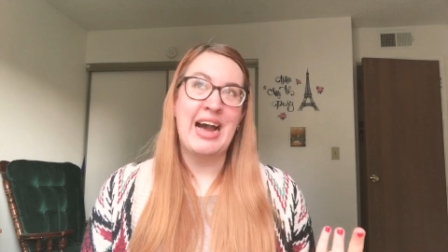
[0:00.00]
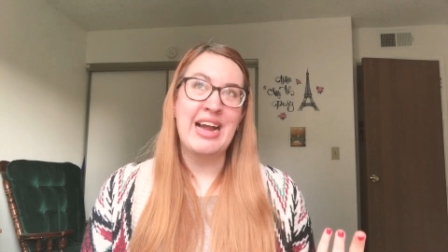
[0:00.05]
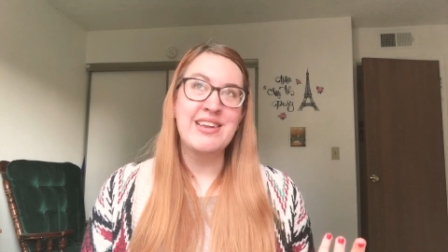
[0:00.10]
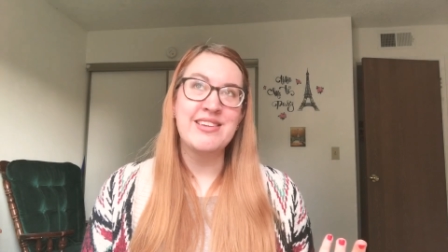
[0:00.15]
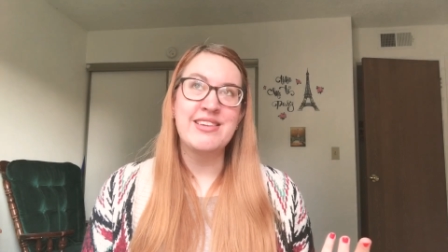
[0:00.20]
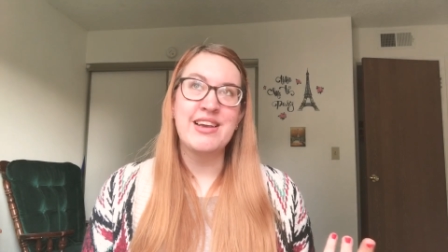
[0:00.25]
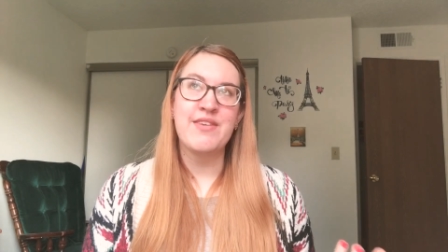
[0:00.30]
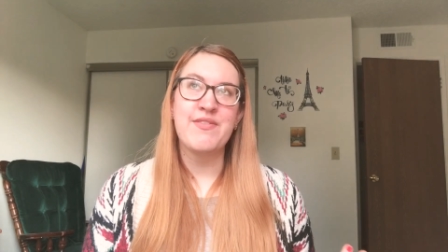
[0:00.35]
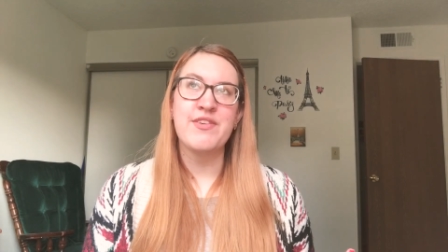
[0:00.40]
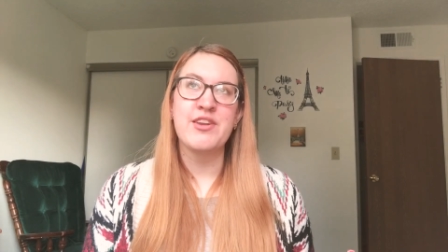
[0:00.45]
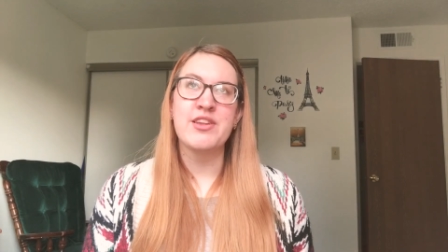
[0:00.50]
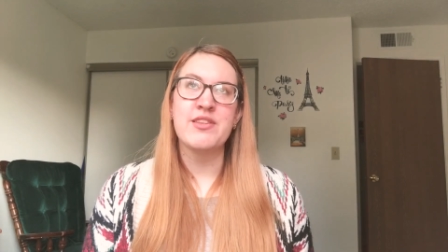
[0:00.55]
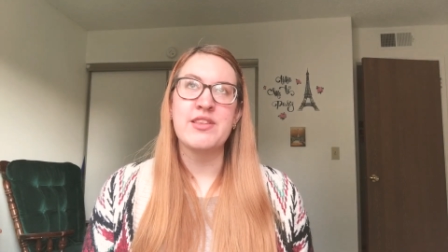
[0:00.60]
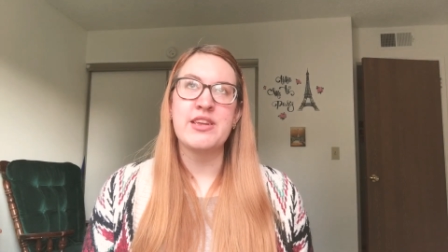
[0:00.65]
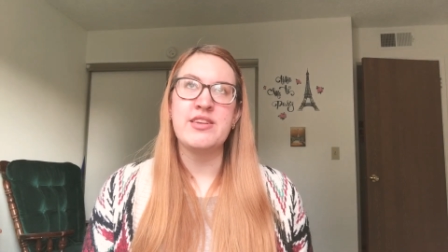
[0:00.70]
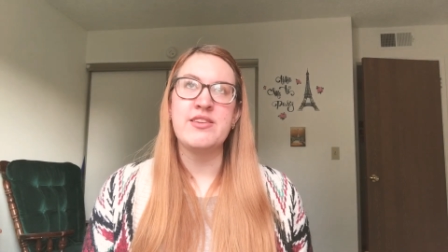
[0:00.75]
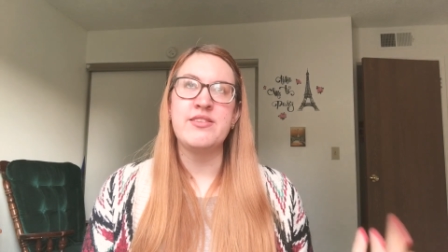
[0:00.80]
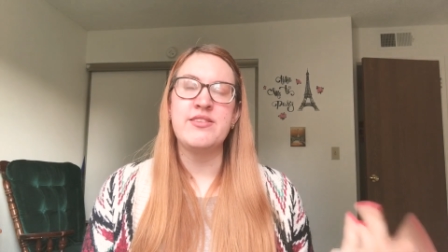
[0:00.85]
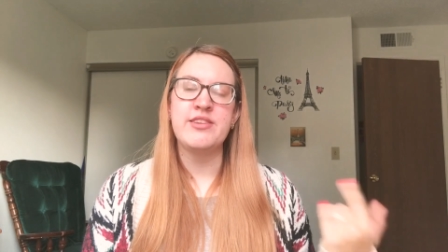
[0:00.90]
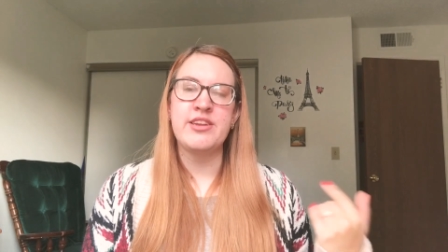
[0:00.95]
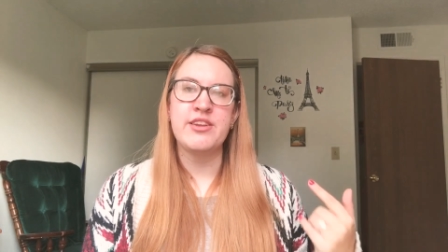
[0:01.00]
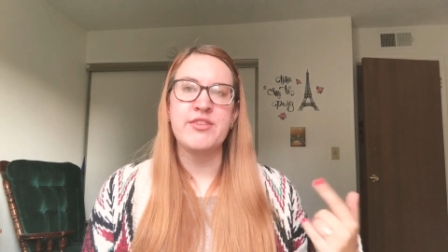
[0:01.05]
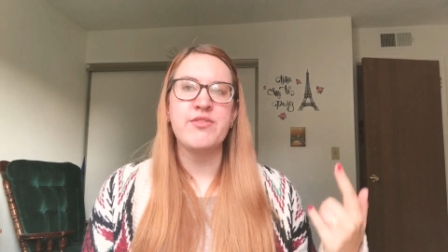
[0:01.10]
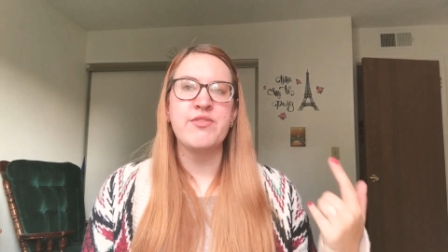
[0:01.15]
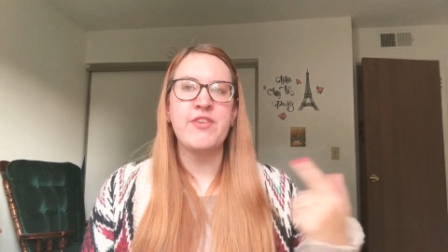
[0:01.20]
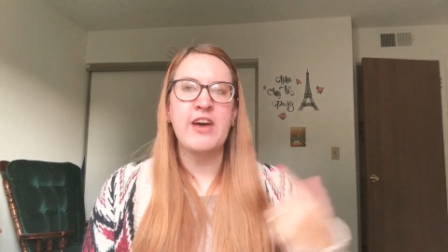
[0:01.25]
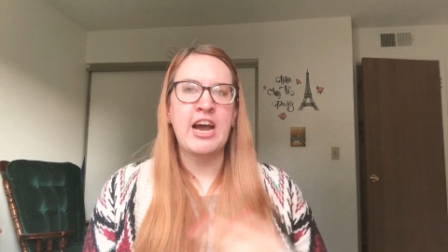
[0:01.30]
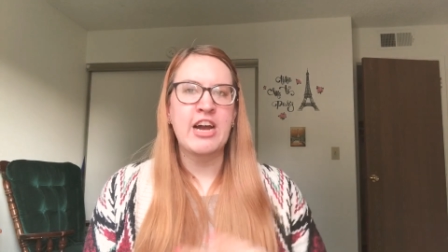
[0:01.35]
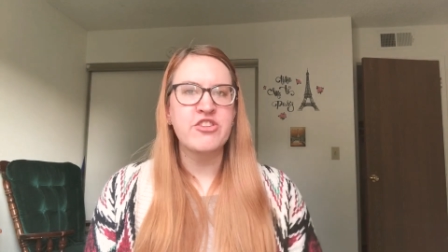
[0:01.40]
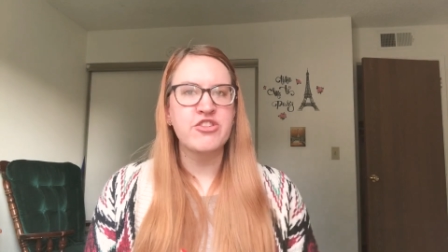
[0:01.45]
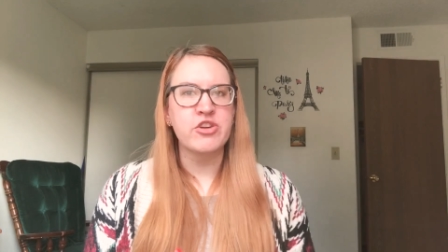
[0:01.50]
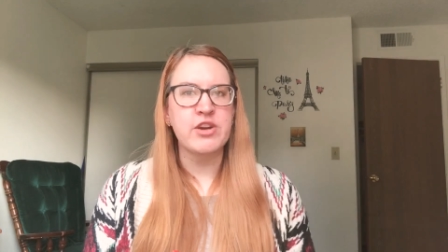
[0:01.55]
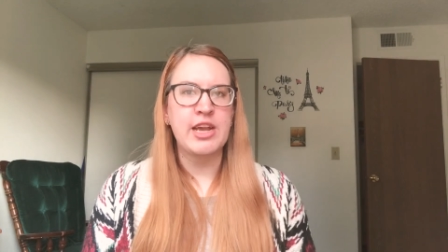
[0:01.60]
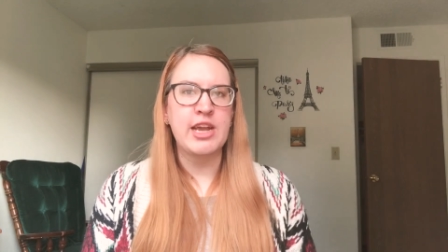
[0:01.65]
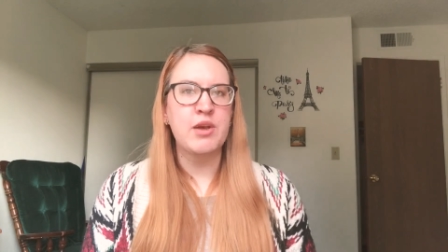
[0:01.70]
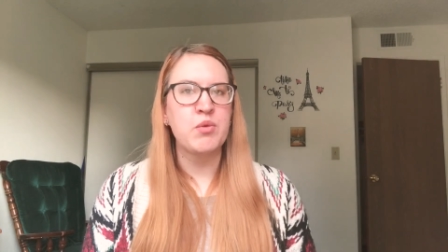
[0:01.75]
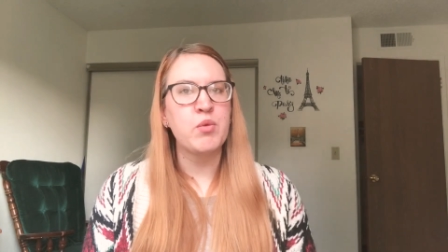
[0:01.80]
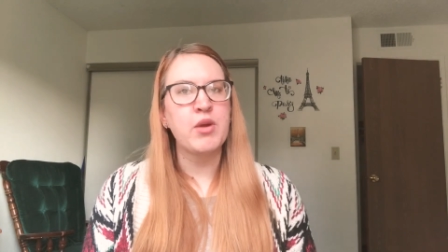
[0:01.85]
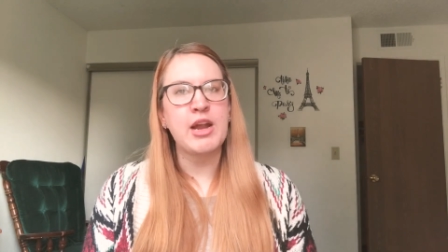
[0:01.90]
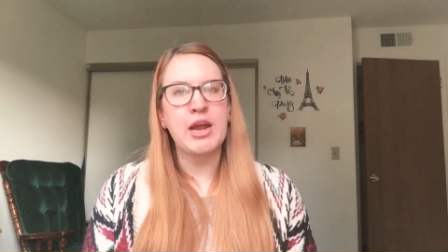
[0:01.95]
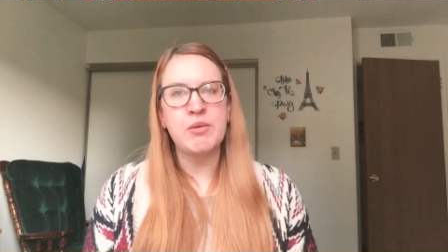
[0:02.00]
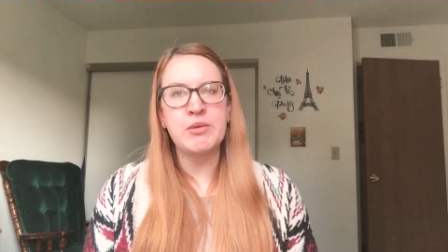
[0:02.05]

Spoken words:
I definitely didn't factor in when